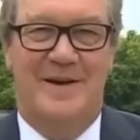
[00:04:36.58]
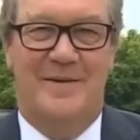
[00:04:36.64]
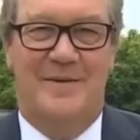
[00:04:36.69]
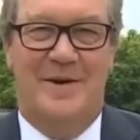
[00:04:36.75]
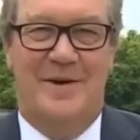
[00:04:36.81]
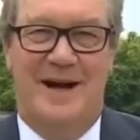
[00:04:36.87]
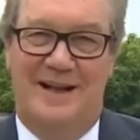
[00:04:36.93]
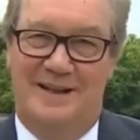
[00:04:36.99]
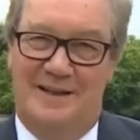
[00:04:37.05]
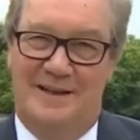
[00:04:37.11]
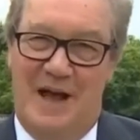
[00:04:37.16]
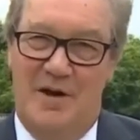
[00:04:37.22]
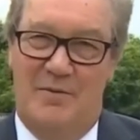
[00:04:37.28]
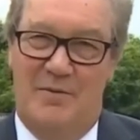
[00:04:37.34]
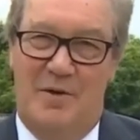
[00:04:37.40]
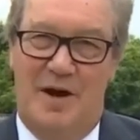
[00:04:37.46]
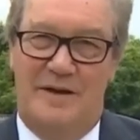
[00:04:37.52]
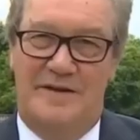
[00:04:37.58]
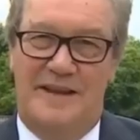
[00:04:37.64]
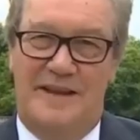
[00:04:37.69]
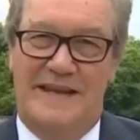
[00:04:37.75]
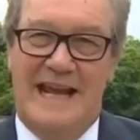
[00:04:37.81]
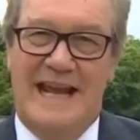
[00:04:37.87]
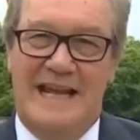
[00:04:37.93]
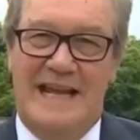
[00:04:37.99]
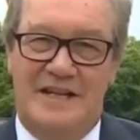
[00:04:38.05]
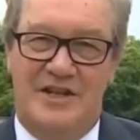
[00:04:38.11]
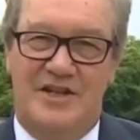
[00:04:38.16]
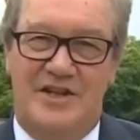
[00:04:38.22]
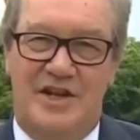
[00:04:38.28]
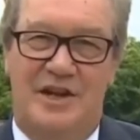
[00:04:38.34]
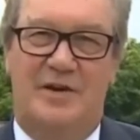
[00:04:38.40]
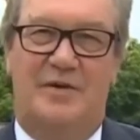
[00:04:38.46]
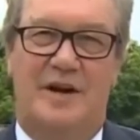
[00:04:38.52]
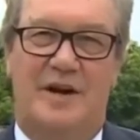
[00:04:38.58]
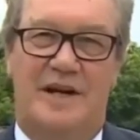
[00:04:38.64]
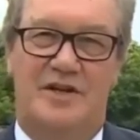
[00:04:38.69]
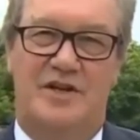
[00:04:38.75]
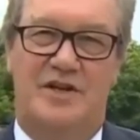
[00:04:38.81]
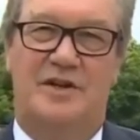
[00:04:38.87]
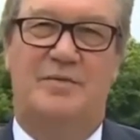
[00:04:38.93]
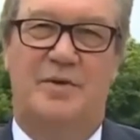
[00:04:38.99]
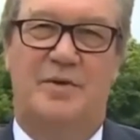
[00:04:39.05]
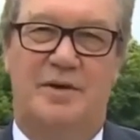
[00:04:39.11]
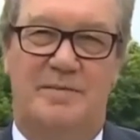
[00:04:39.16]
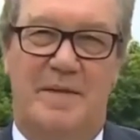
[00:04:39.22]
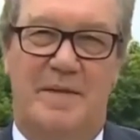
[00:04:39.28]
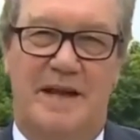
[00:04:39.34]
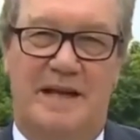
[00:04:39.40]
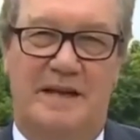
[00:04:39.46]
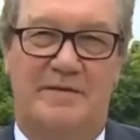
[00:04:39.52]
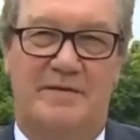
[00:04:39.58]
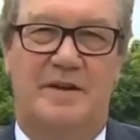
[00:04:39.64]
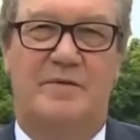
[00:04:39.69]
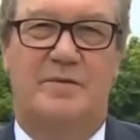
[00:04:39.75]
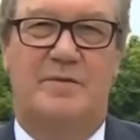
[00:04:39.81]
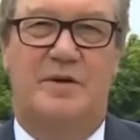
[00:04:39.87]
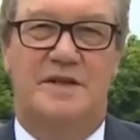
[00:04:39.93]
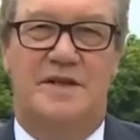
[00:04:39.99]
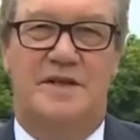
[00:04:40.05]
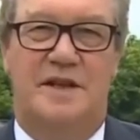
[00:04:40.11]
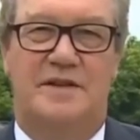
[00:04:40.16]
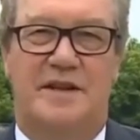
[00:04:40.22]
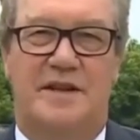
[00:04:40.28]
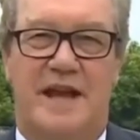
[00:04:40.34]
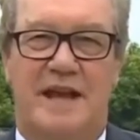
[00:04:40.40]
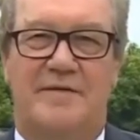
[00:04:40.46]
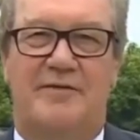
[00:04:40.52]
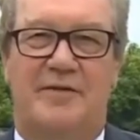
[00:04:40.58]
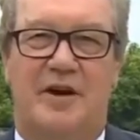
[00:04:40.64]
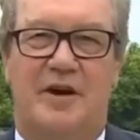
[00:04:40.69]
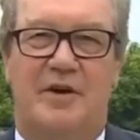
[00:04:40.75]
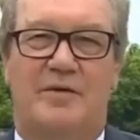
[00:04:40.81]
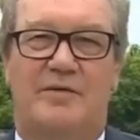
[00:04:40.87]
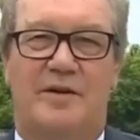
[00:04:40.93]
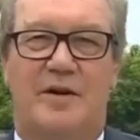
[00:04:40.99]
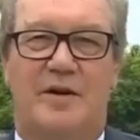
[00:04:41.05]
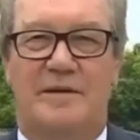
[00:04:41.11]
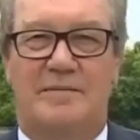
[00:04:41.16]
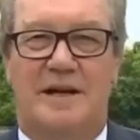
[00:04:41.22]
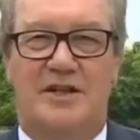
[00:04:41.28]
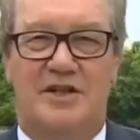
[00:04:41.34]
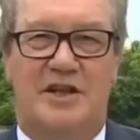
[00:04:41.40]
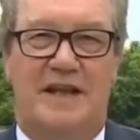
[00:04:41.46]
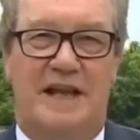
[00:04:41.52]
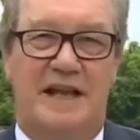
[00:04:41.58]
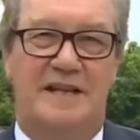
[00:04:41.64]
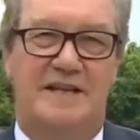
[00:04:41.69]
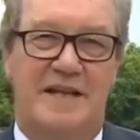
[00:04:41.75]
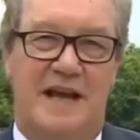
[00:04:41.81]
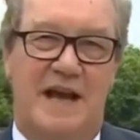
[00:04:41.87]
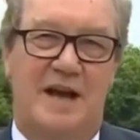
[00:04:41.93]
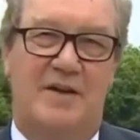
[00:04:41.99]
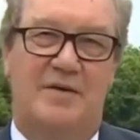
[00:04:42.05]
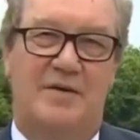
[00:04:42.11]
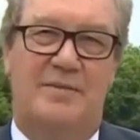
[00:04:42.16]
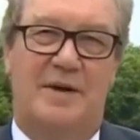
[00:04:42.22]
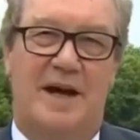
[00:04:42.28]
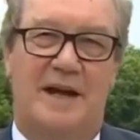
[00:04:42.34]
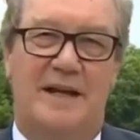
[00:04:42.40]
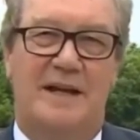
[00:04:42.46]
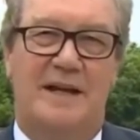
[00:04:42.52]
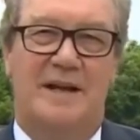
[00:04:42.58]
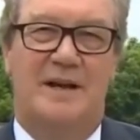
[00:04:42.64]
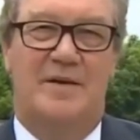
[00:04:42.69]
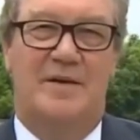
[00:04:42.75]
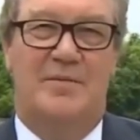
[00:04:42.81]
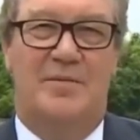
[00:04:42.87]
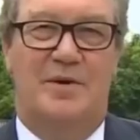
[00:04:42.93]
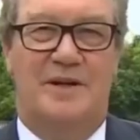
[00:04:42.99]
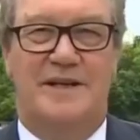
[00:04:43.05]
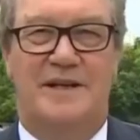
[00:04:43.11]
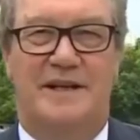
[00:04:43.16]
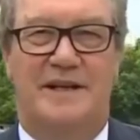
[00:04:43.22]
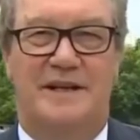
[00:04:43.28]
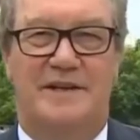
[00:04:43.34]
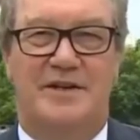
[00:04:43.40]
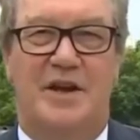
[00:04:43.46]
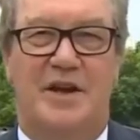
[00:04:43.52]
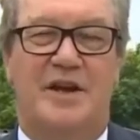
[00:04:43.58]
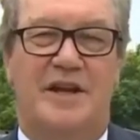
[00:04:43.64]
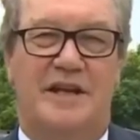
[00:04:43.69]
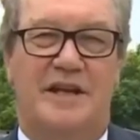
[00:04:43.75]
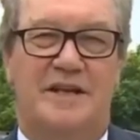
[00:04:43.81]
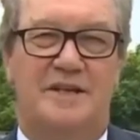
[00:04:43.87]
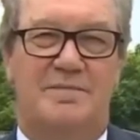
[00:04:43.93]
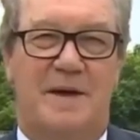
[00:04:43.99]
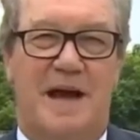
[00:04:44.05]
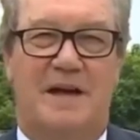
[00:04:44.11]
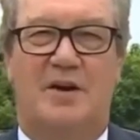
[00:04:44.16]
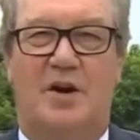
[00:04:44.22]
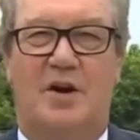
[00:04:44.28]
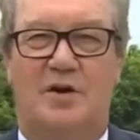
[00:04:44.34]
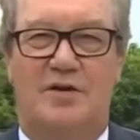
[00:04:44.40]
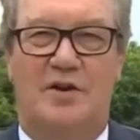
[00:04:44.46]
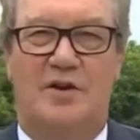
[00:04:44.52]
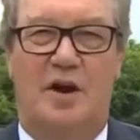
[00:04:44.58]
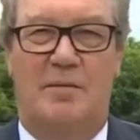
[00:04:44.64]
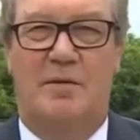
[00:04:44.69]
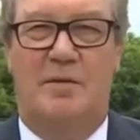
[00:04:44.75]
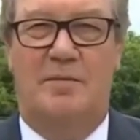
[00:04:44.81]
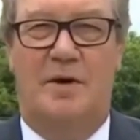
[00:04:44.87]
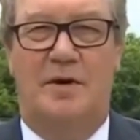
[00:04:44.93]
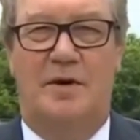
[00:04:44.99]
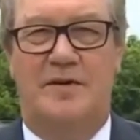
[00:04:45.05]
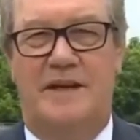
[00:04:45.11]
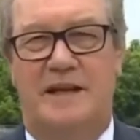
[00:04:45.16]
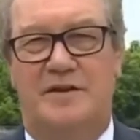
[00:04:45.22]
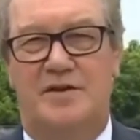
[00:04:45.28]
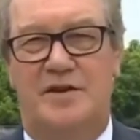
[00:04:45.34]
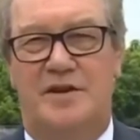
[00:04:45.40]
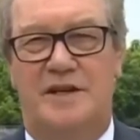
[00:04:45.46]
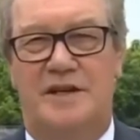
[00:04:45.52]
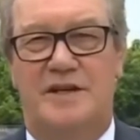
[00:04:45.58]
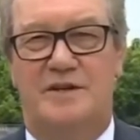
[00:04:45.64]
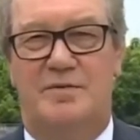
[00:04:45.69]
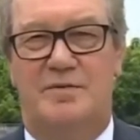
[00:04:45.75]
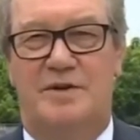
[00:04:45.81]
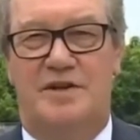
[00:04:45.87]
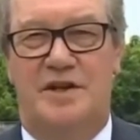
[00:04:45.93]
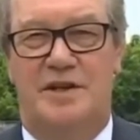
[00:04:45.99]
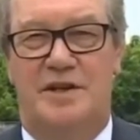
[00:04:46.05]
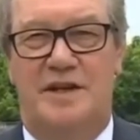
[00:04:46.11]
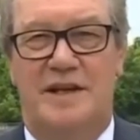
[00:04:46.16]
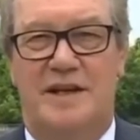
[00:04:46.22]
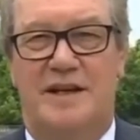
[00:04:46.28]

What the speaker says: Well, what his generation would make of it was that they felt very much let down by Britain turning its back on Commonwealth countries, which had